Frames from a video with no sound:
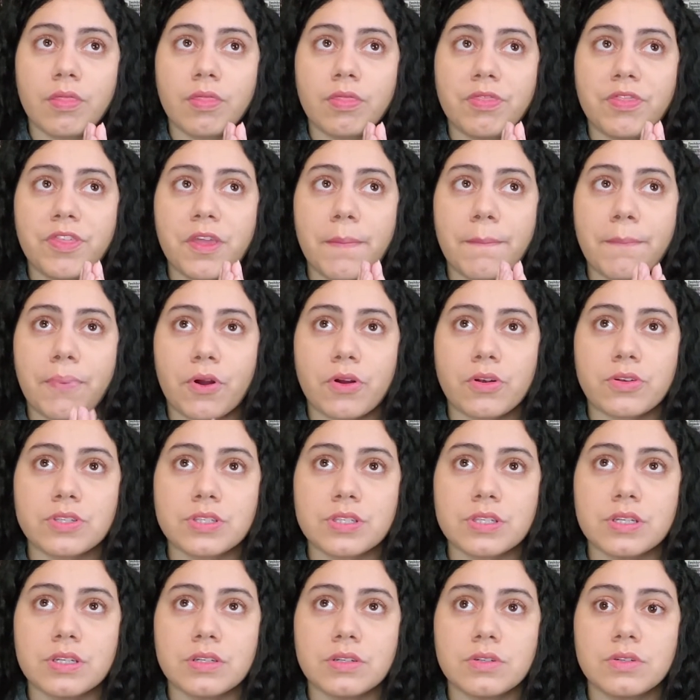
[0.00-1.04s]
the
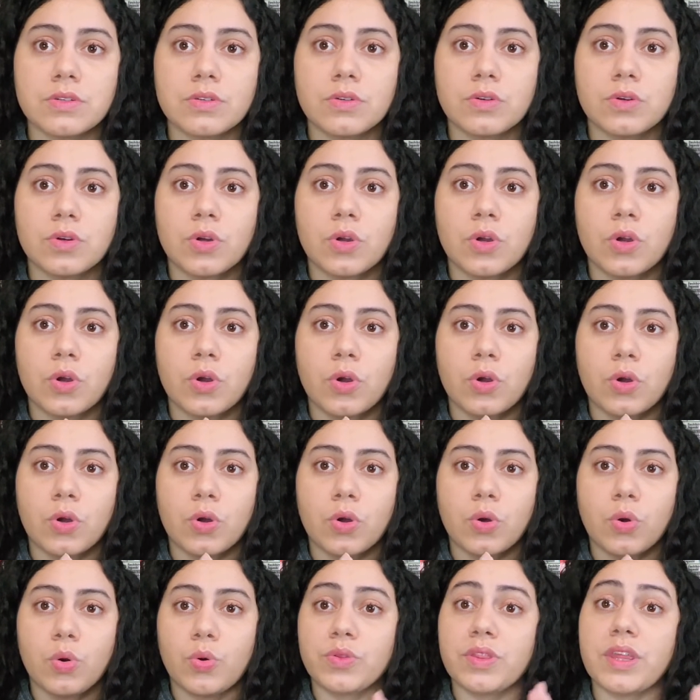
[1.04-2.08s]
person
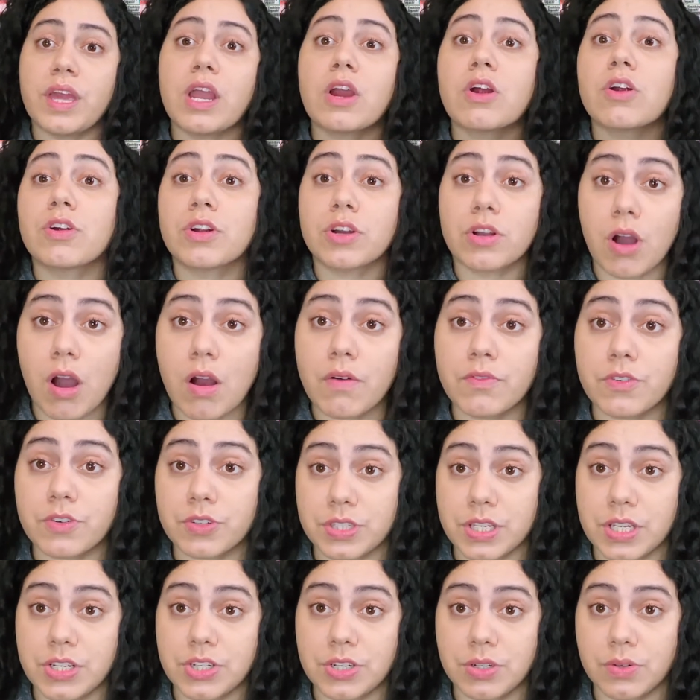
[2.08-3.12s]
who they are in
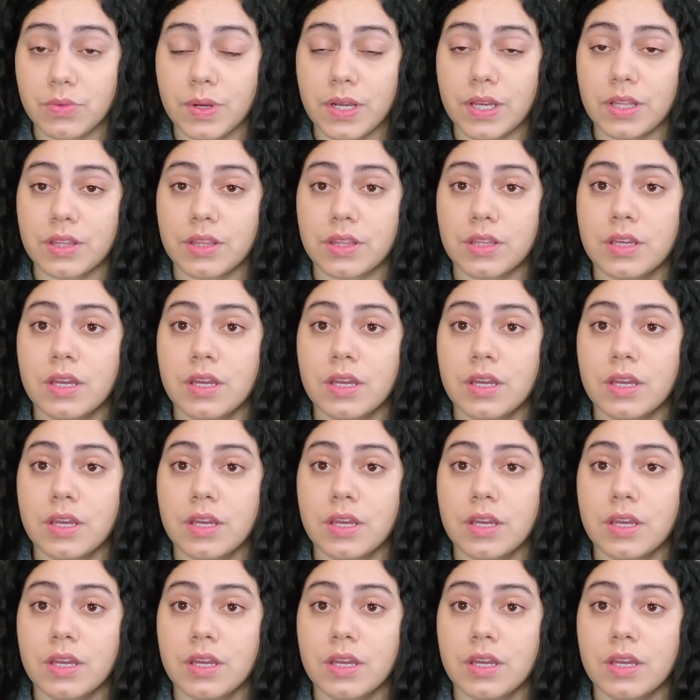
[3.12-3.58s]
conversation with.